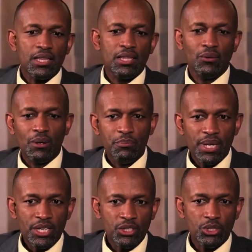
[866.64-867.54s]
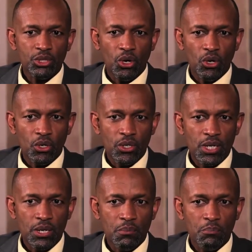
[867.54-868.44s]
they were based
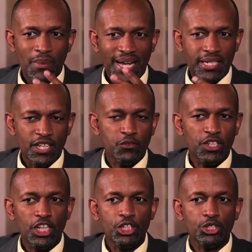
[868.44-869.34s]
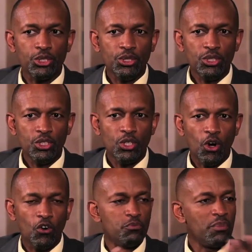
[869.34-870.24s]
on my definition
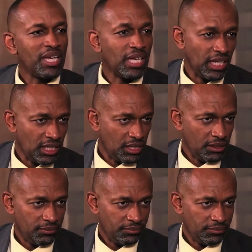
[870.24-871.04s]
of making it.